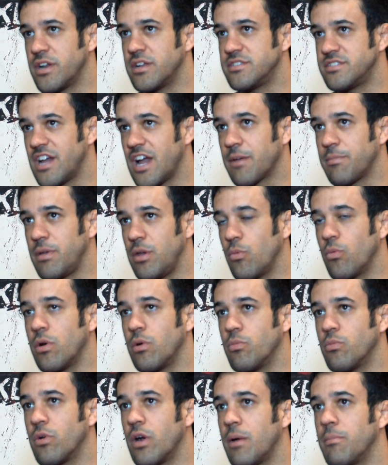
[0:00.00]
to attack me
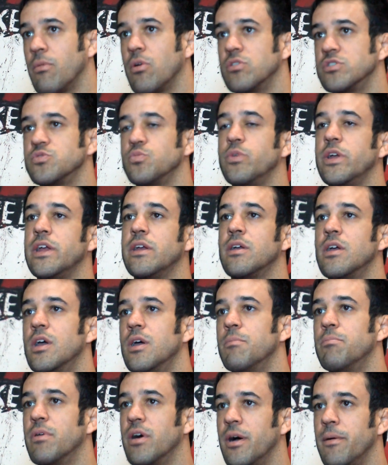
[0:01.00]
where I'm most weak,
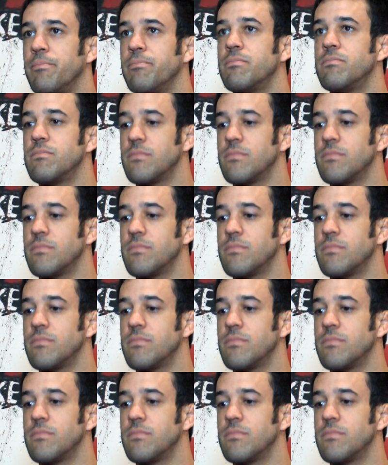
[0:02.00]
but